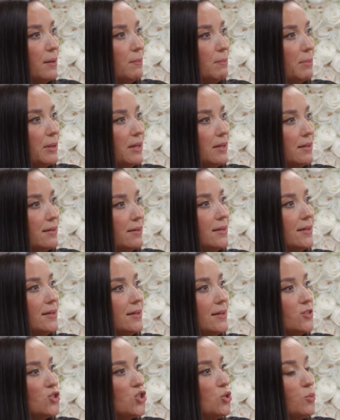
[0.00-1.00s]
Mm. But
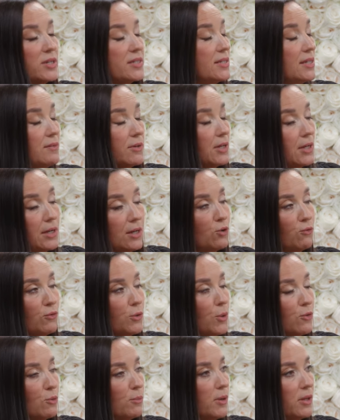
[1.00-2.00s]
she wasn't even going to
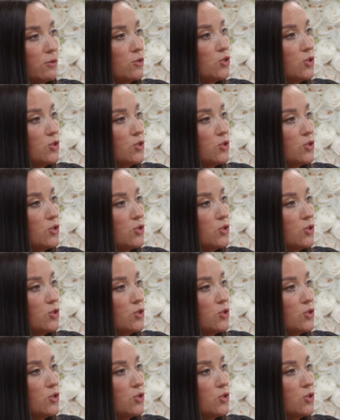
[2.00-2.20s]
interview other mothers.